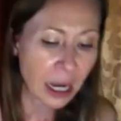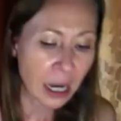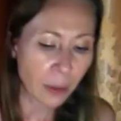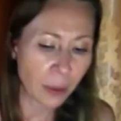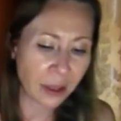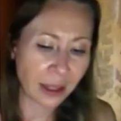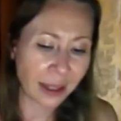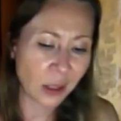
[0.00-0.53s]

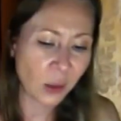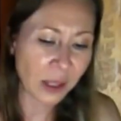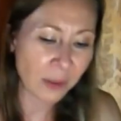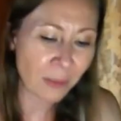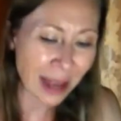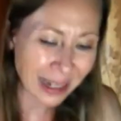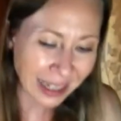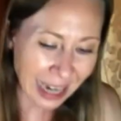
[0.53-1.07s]
But this was
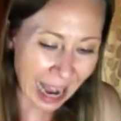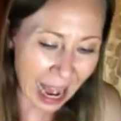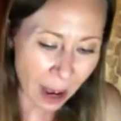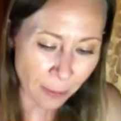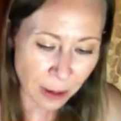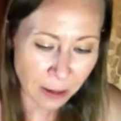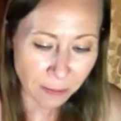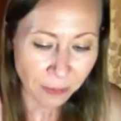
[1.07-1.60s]
meant to
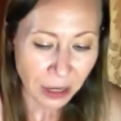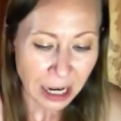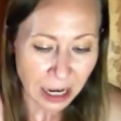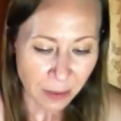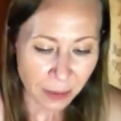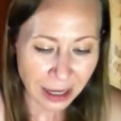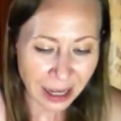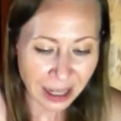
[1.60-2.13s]
happen
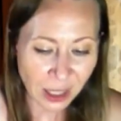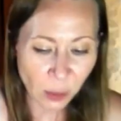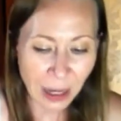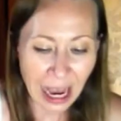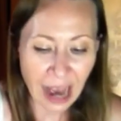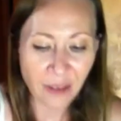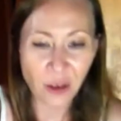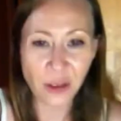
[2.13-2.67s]
because we
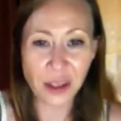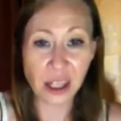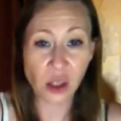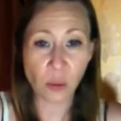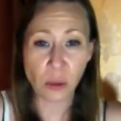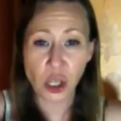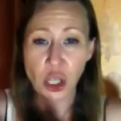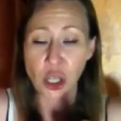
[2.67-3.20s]
have all these
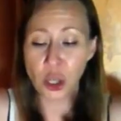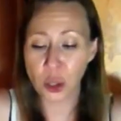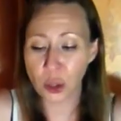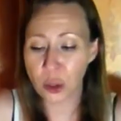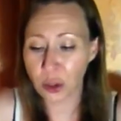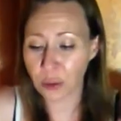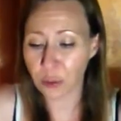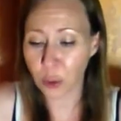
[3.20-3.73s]

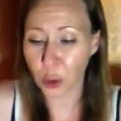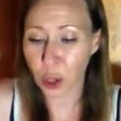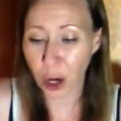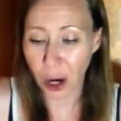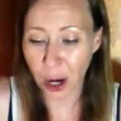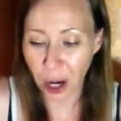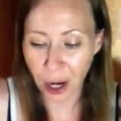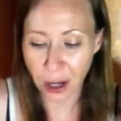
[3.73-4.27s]
beautiful
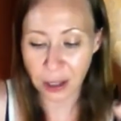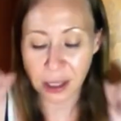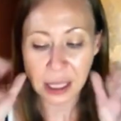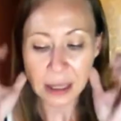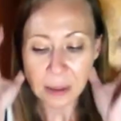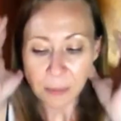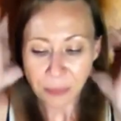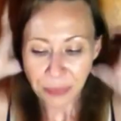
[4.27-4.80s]
cards
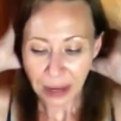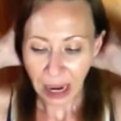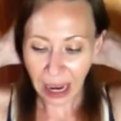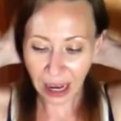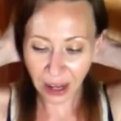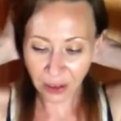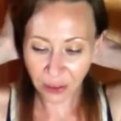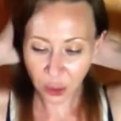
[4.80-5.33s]

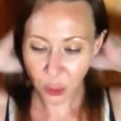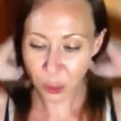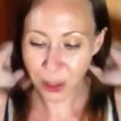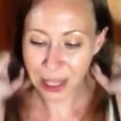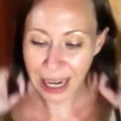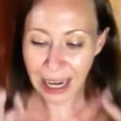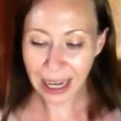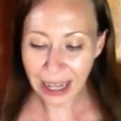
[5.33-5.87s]
of
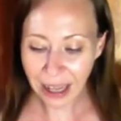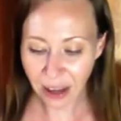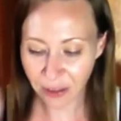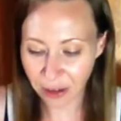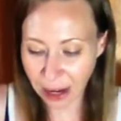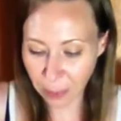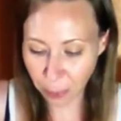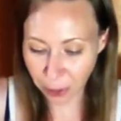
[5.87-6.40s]
creating a
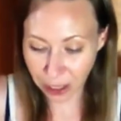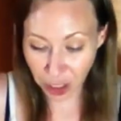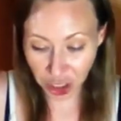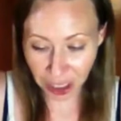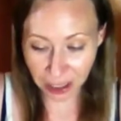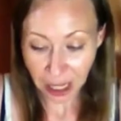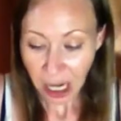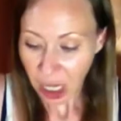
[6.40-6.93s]

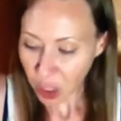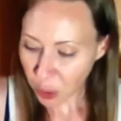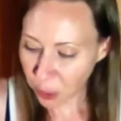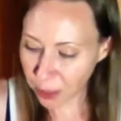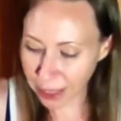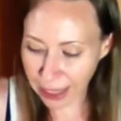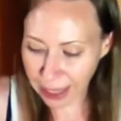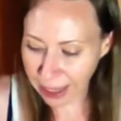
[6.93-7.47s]
vibration,
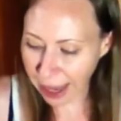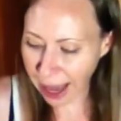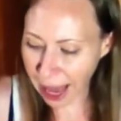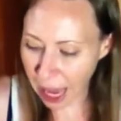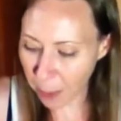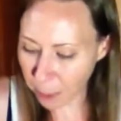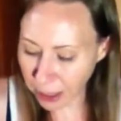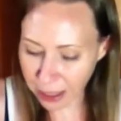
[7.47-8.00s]
creating a
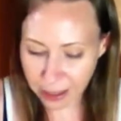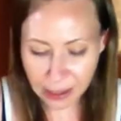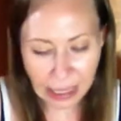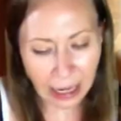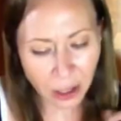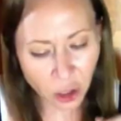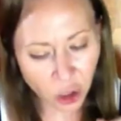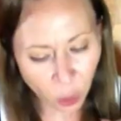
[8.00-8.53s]
happiness
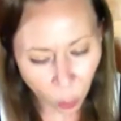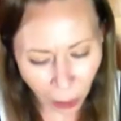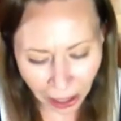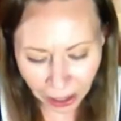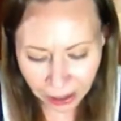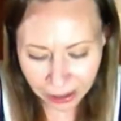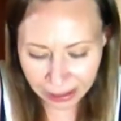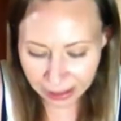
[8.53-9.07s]
and an
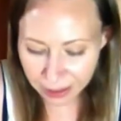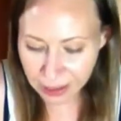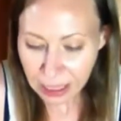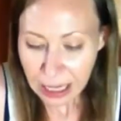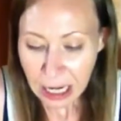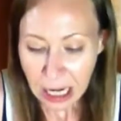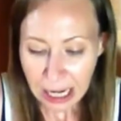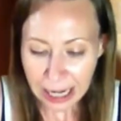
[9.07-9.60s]
awareness
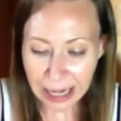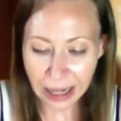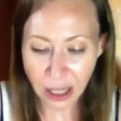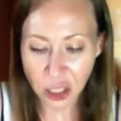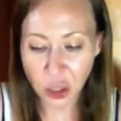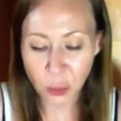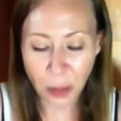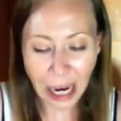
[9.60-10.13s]
in
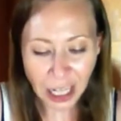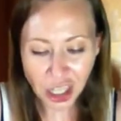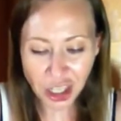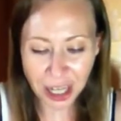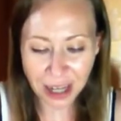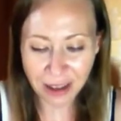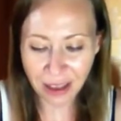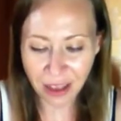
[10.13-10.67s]
a
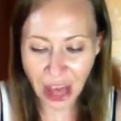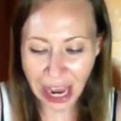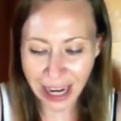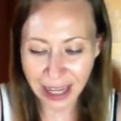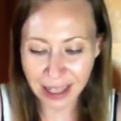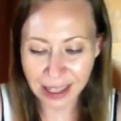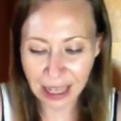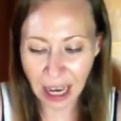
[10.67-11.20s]
direction that
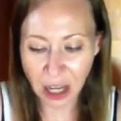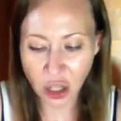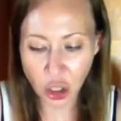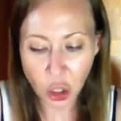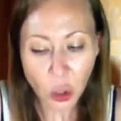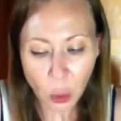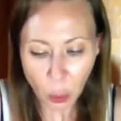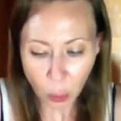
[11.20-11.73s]
is
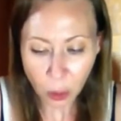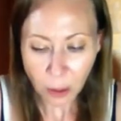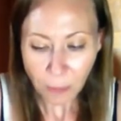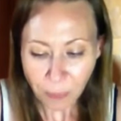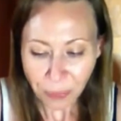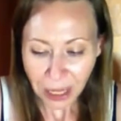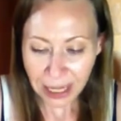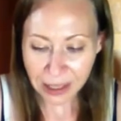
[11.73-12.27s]
anew.
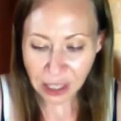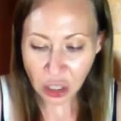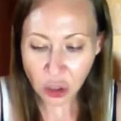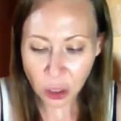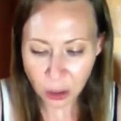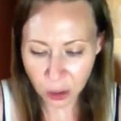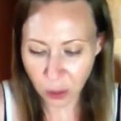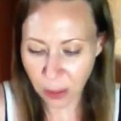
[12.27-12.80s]
It's a
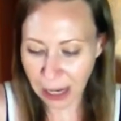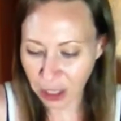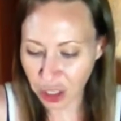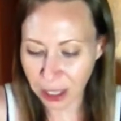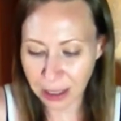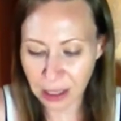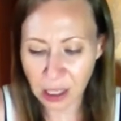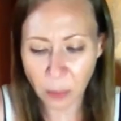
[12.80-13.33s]
new
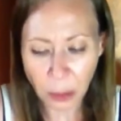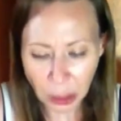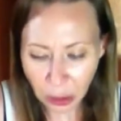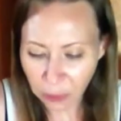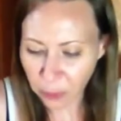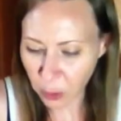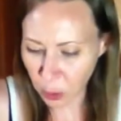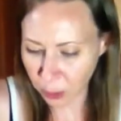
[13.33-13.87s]
direction. It's a
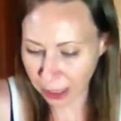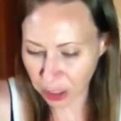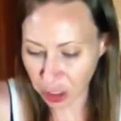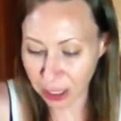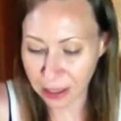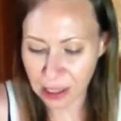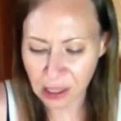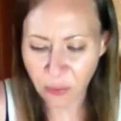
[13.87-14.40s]
beautiful direction.
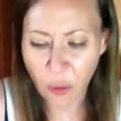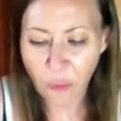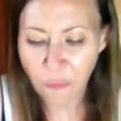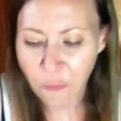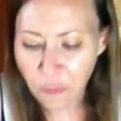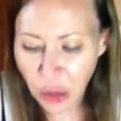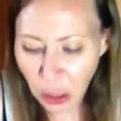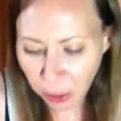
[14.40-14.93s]
It's
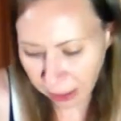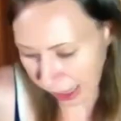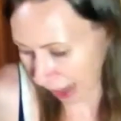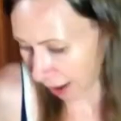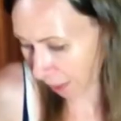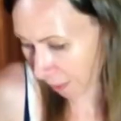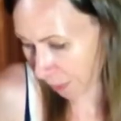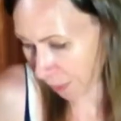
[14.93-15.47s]

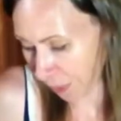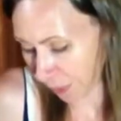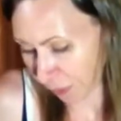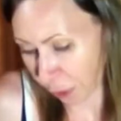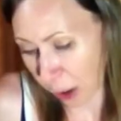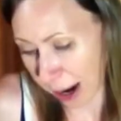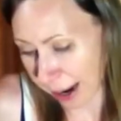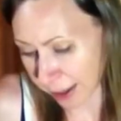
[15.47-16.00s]
fulfilling
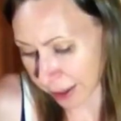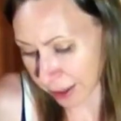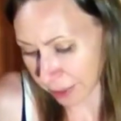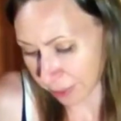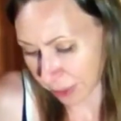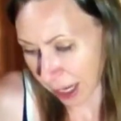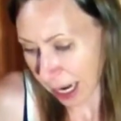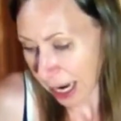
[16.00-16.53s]
for us.
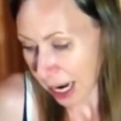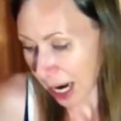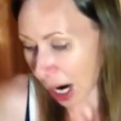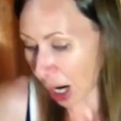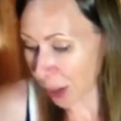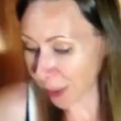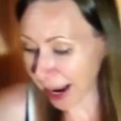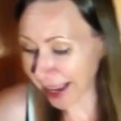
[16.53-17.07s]

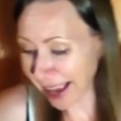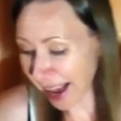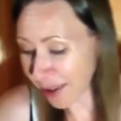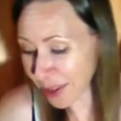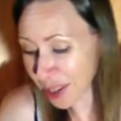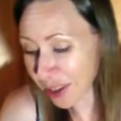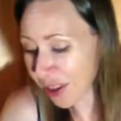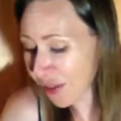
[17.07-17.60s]
All right,
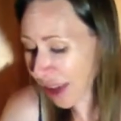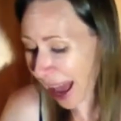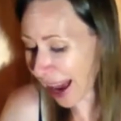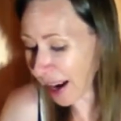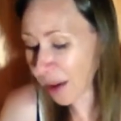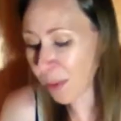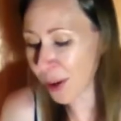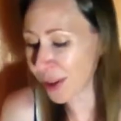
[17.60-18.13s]
Council of
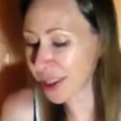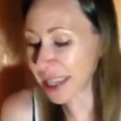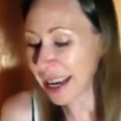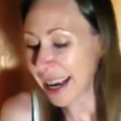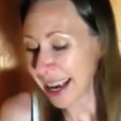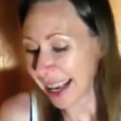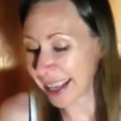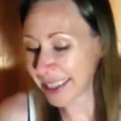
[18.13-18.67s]
Animals
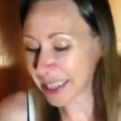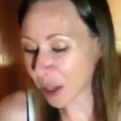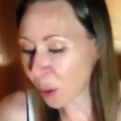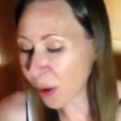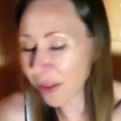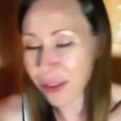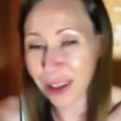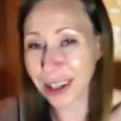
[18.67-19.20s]
is
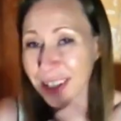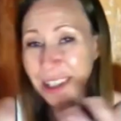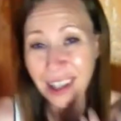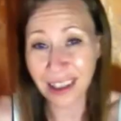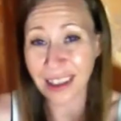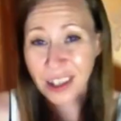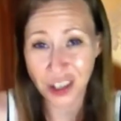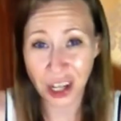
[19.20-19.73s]
equivalent to
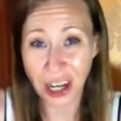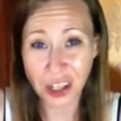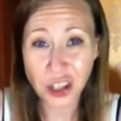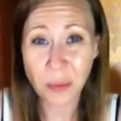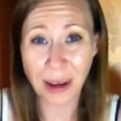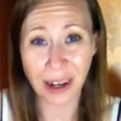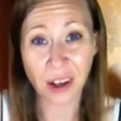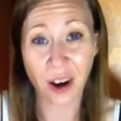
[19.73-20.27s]
the
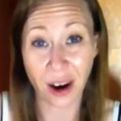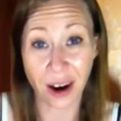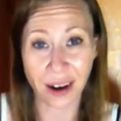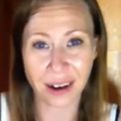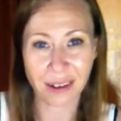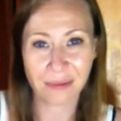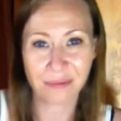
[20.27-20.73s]
Judgment card.